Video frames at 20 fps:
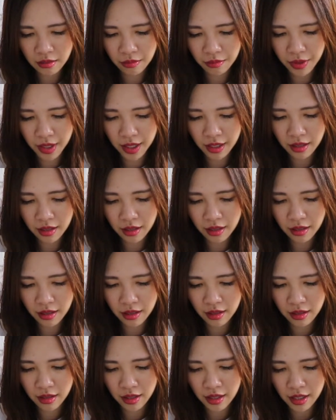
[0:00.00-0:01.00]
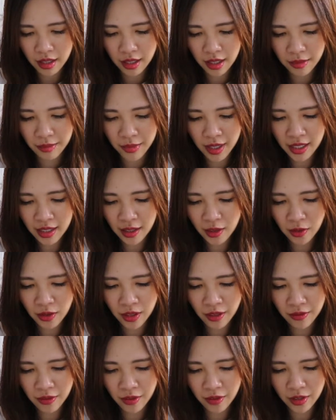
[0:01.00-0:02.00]
but I'm kind of
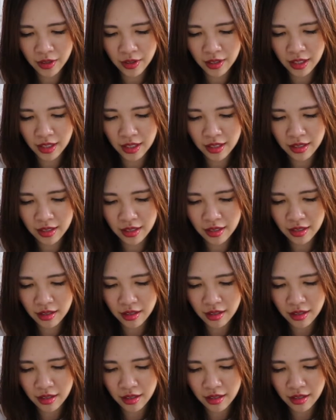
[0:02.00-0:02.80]
looking forward to this.